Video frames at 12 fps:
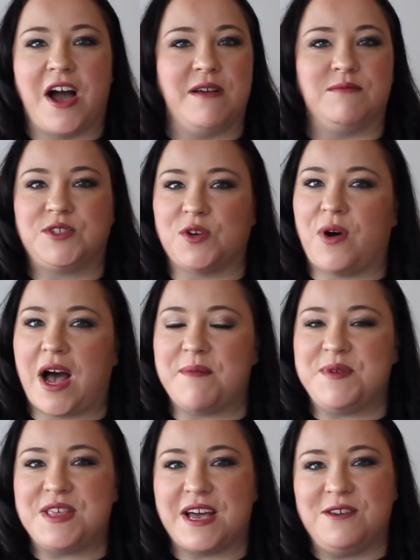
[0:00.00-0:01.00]
I am so
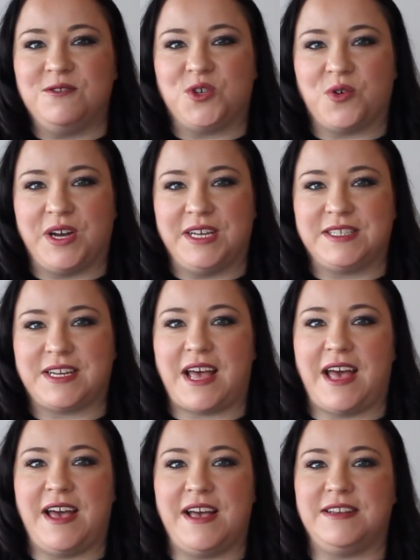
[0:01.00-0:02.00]
happy that you joined,
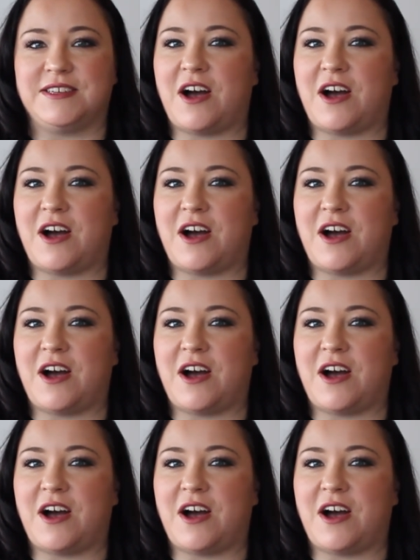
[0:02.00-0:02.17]
and